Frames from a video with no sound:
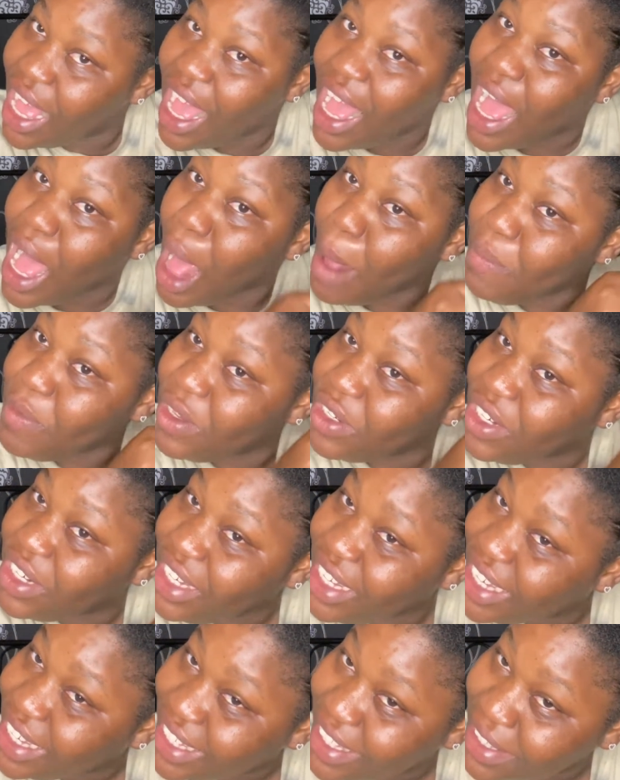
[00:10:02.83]
I'm not
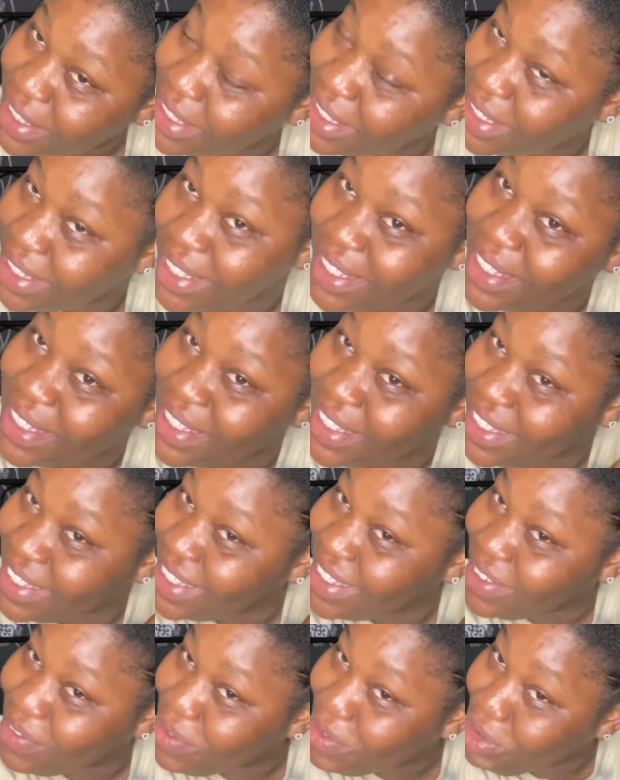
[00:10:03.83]
against,
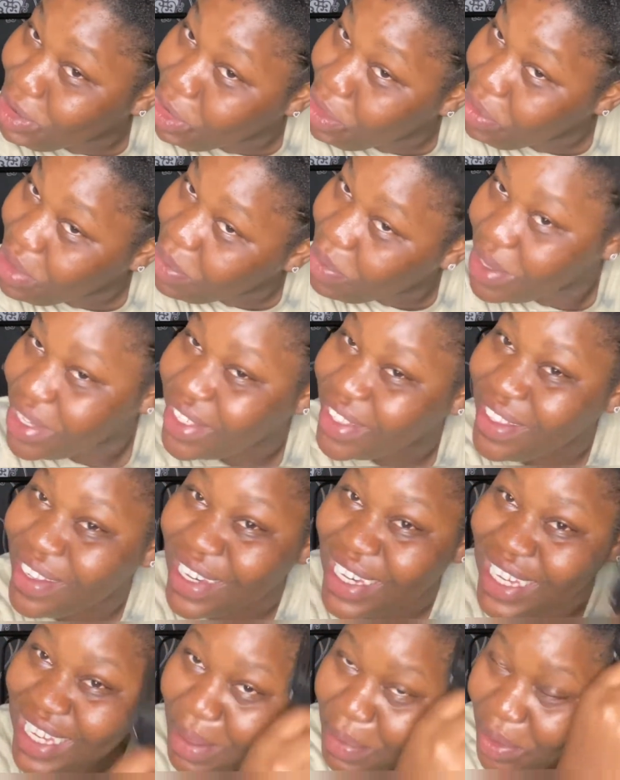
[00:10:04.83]
if you know me
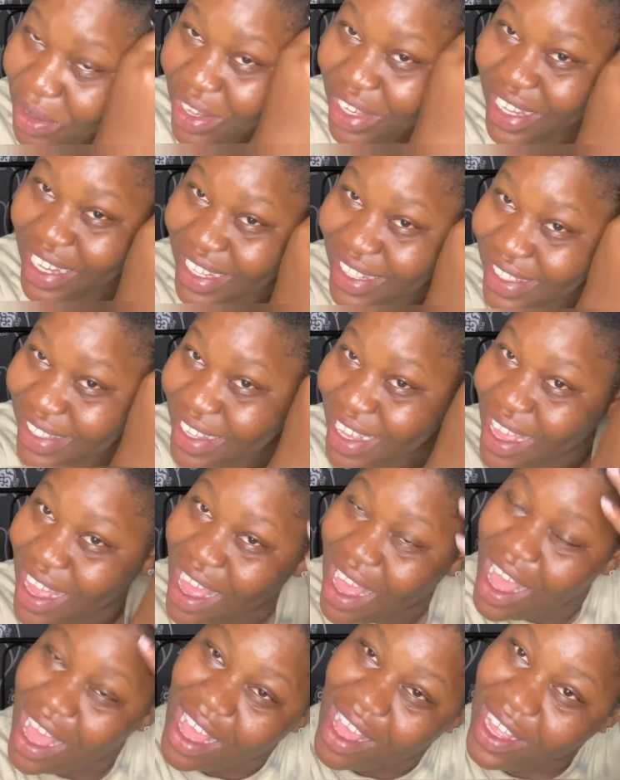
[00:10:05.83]
personally, I'm not against
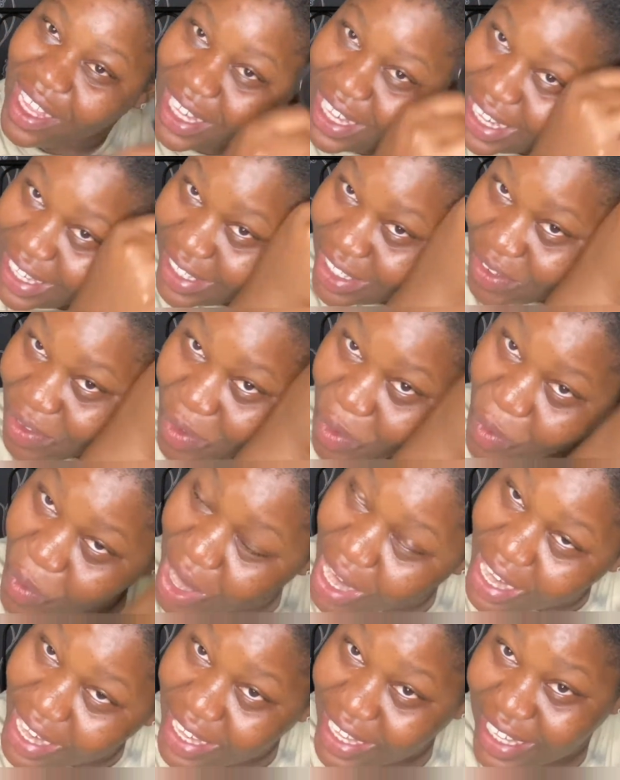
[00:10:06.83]
a glass of
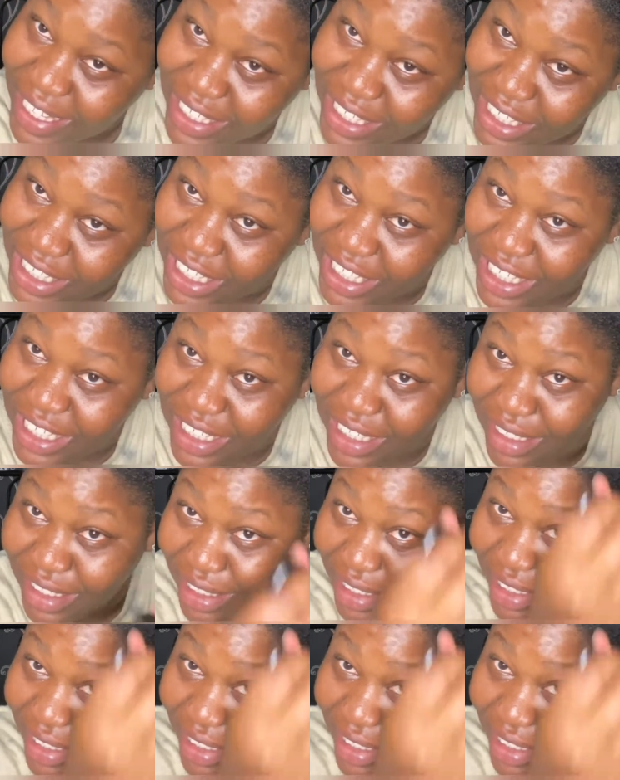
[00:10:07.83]
wine and cheese.